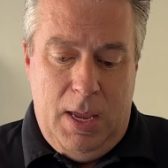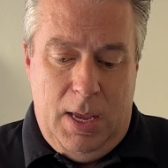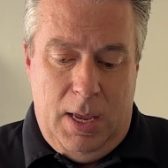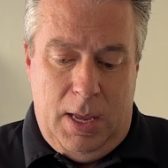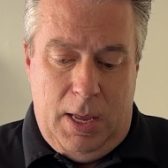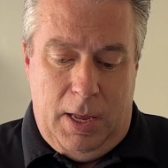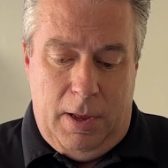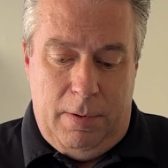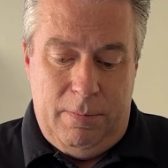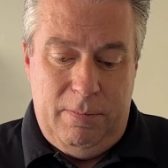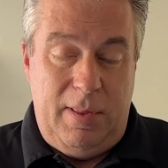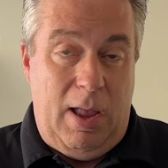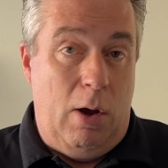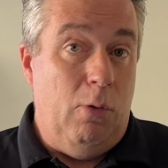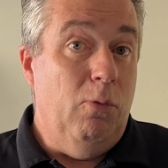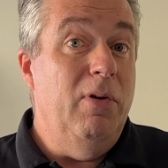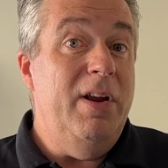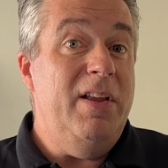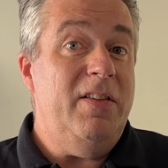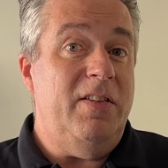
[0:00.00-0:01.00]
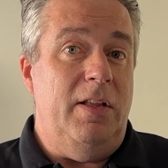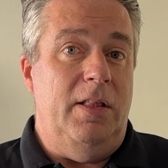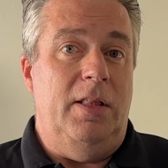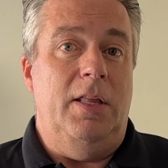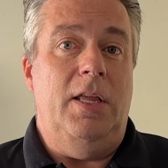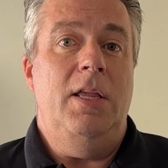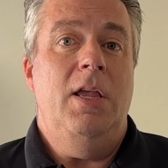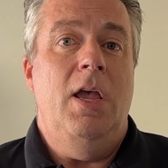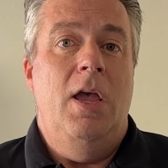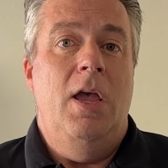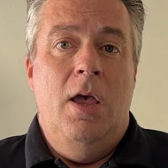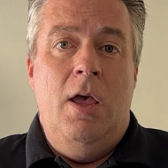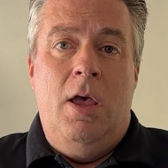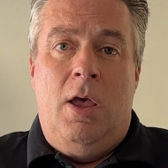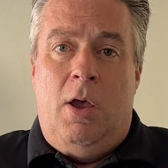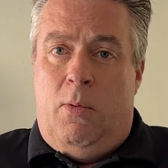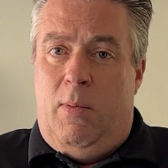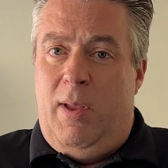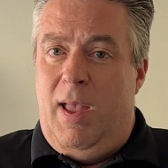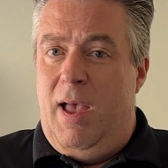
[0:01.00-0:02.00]
Now, recently,
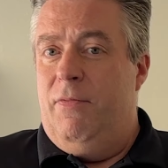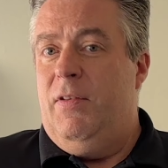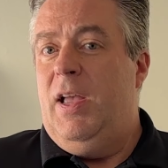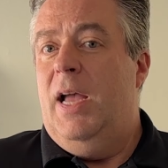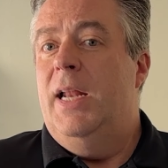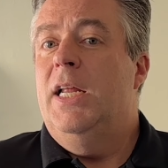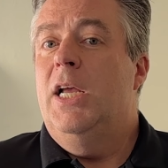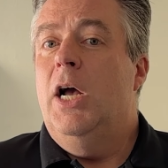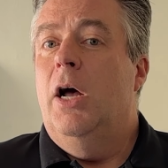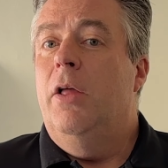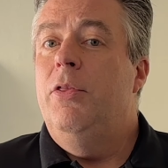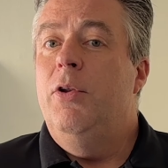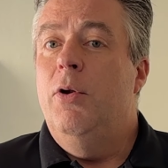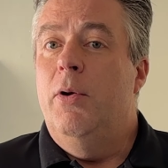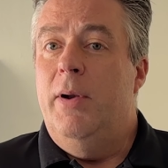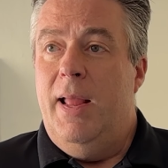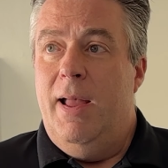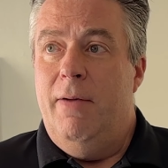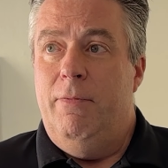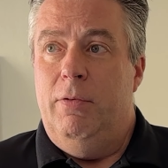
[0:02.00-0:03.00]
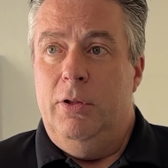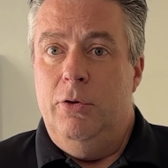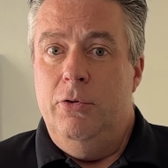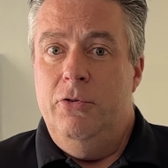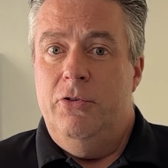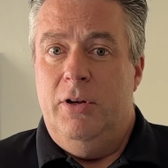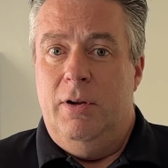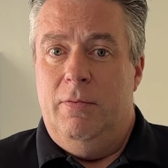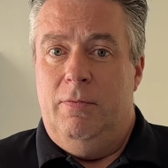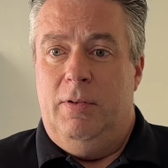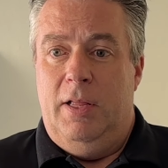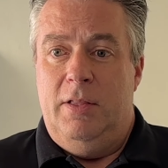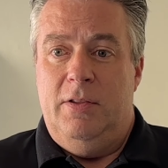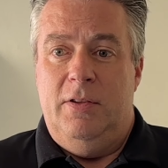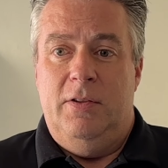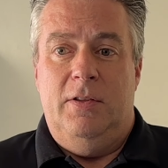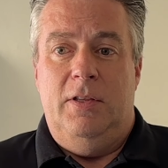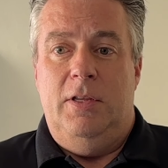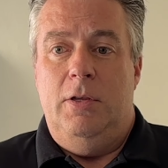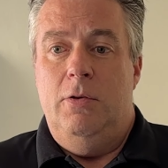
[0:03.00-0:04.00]
we have kind of gone through an evolution of
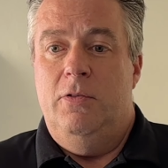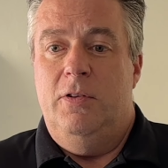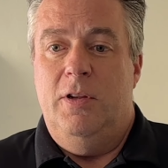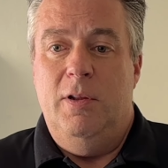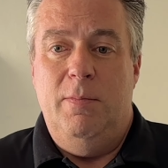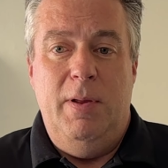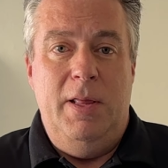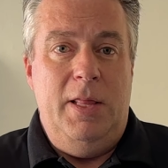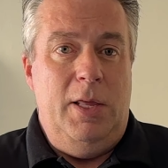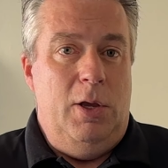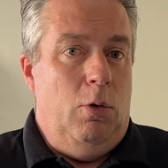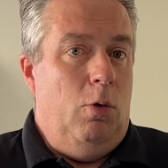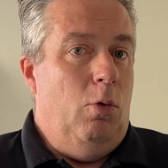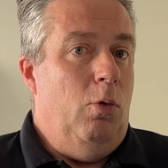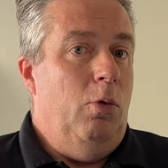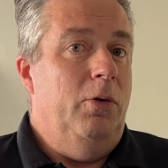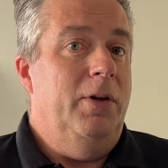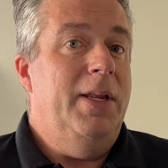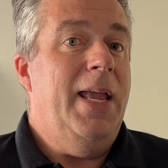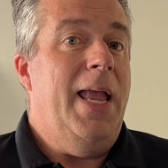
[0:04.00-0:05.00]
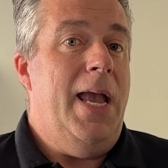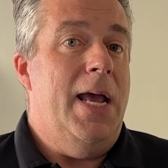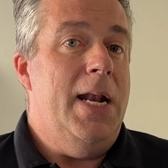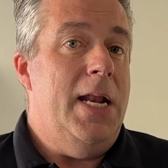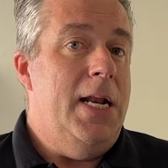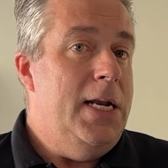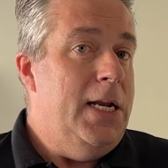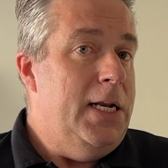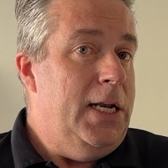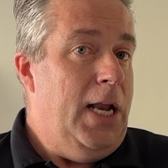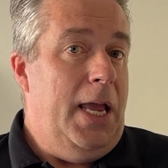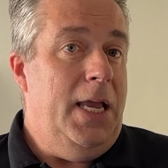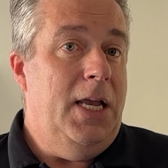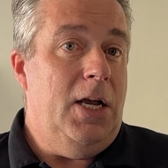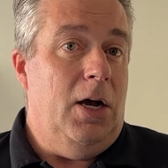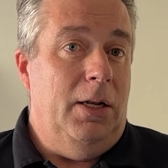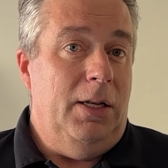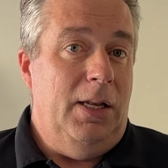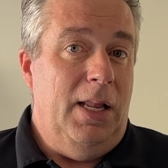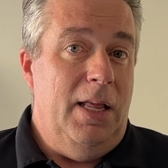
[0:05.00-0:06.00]
lenses. It used to be the old Canon and
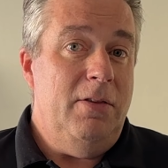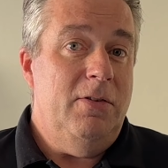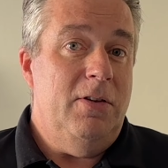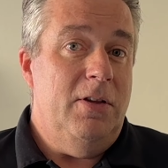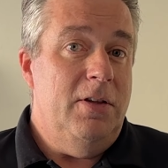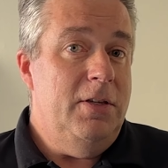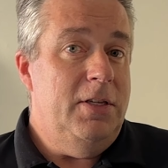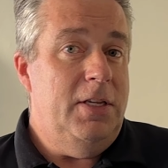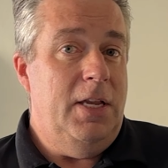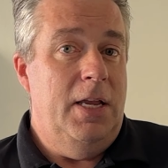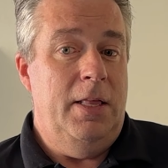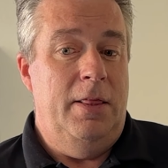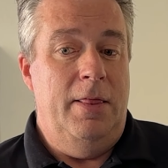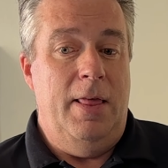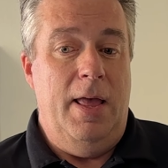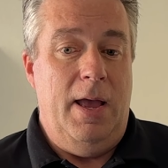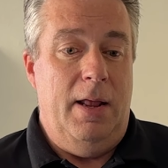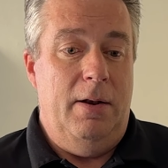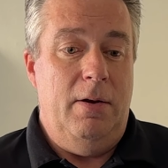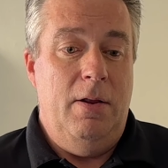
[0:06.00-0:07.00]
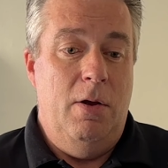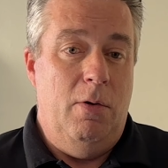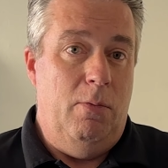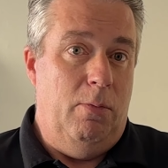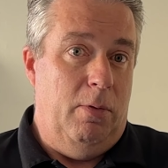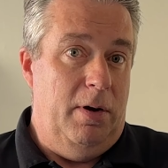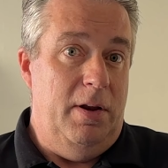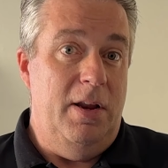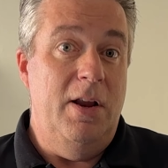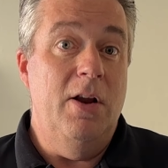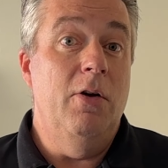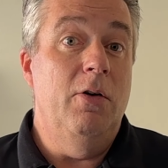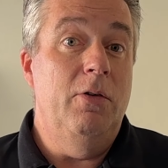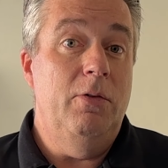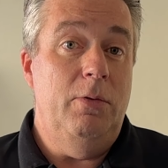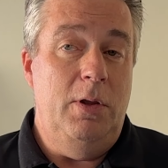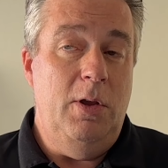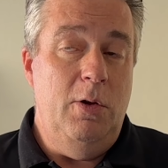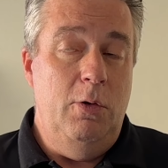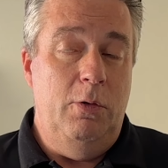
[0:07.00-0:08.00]
Nikon lenses that were
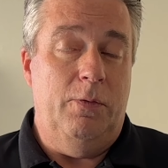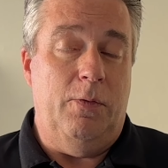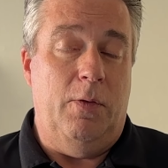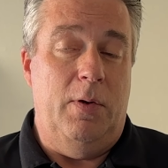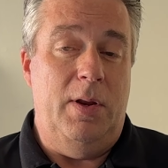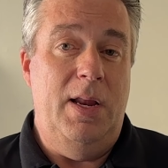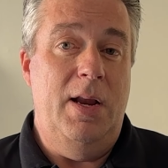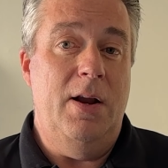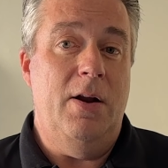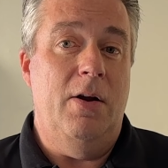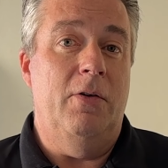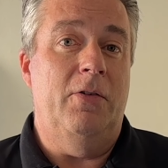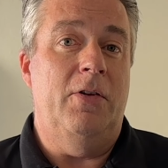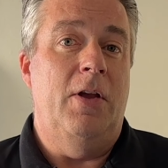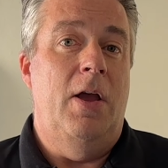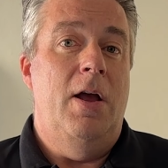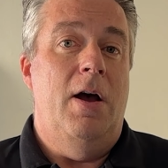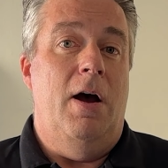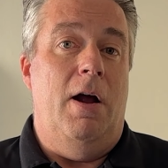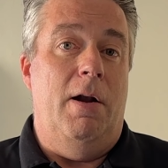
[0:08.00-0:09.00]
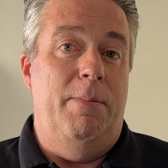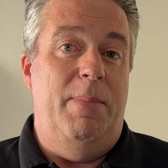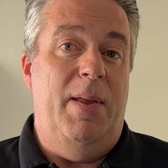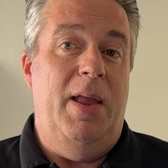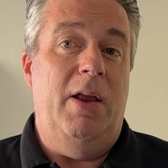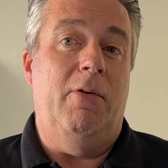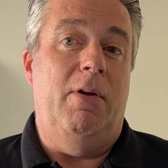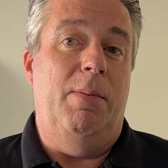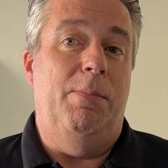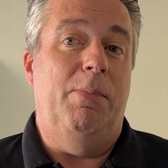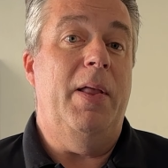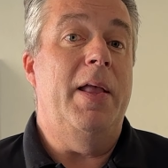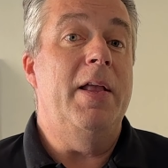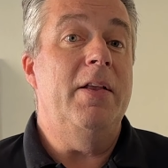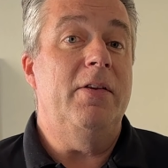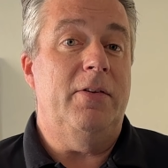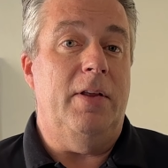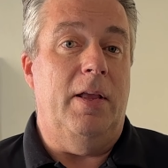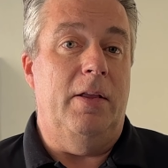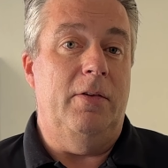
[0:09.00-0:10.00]
used for years are being
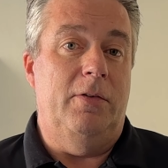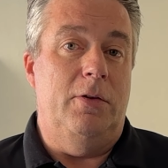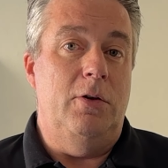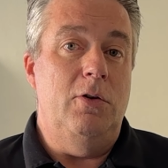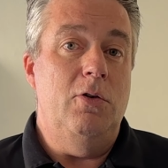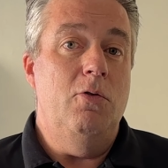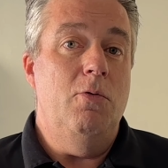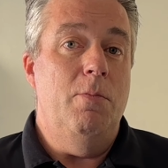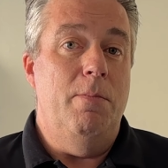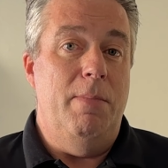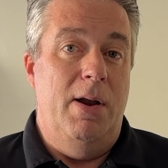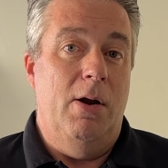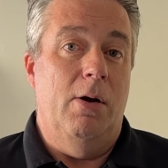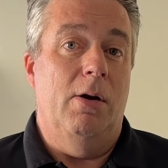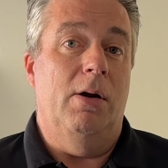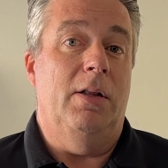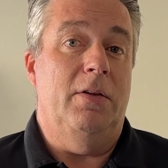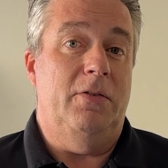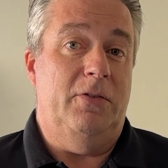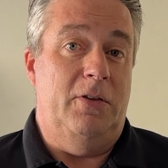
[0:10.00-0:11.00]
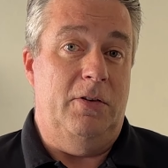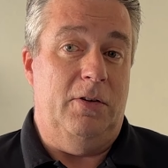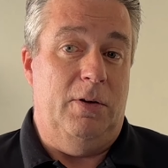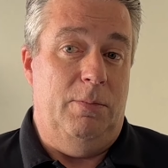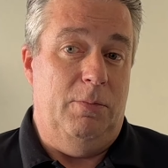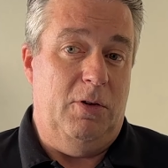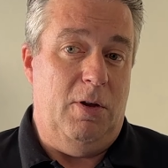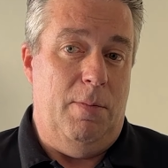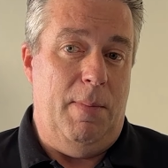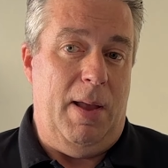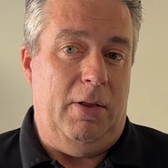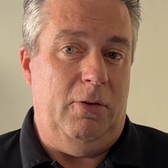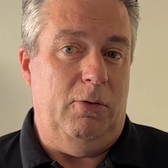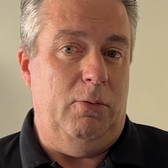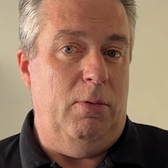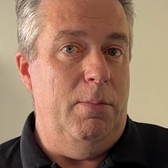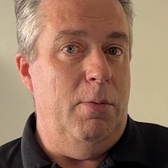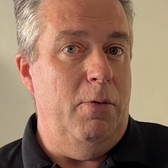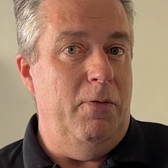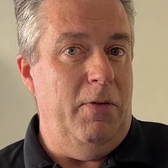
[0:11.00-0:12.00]
replaced as new mirrorless systems come out. So
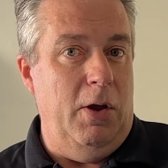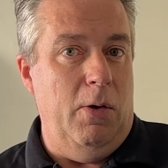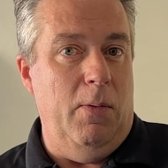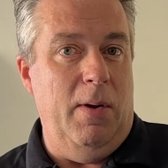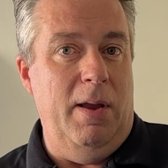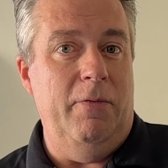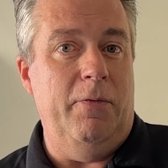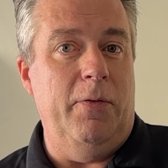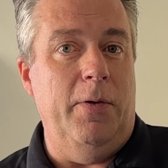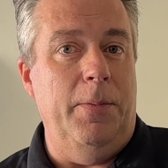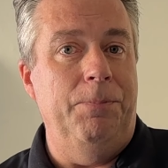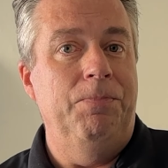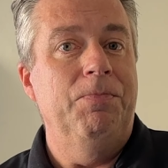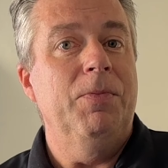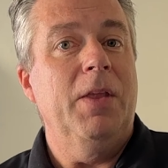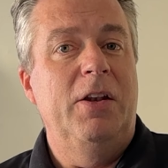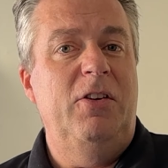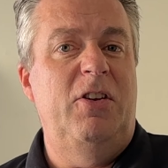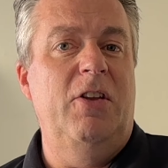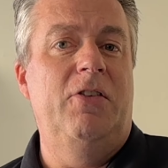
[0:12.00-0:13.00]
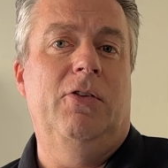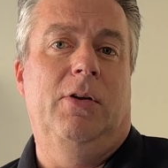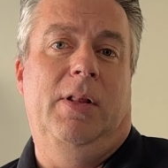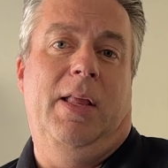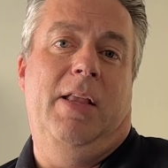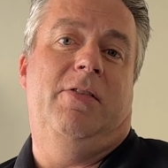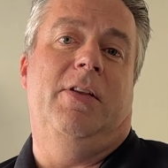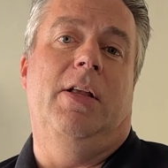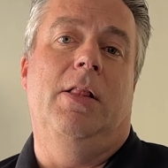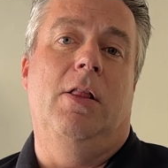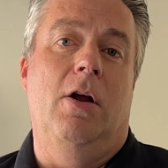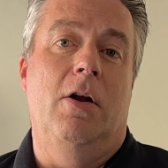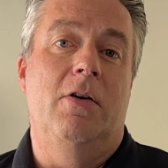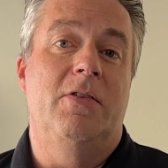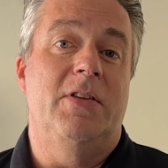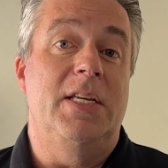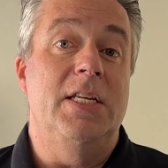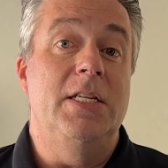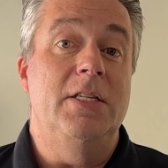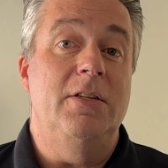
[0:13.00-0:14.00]
we're moving away from digital
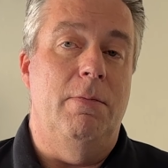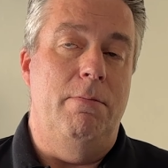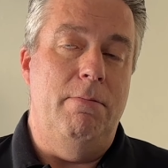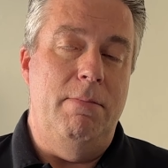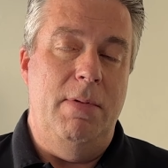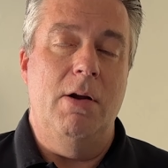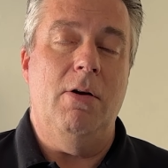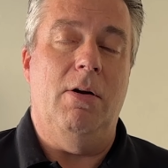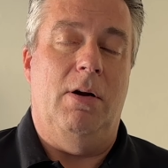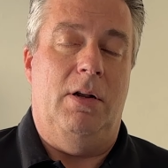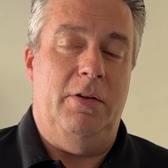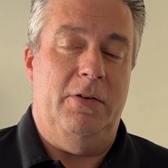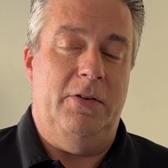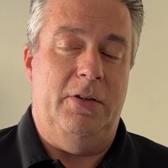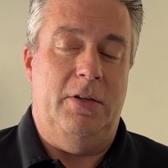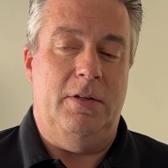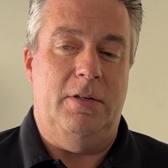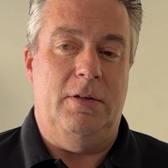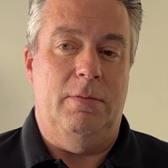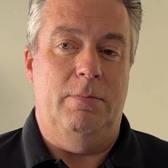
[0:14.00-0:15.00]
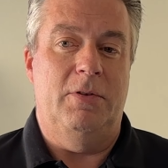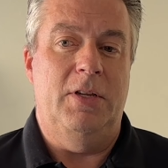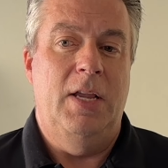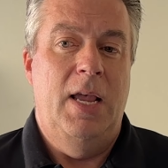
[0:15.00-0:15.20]
SLRs into mirrorless systems.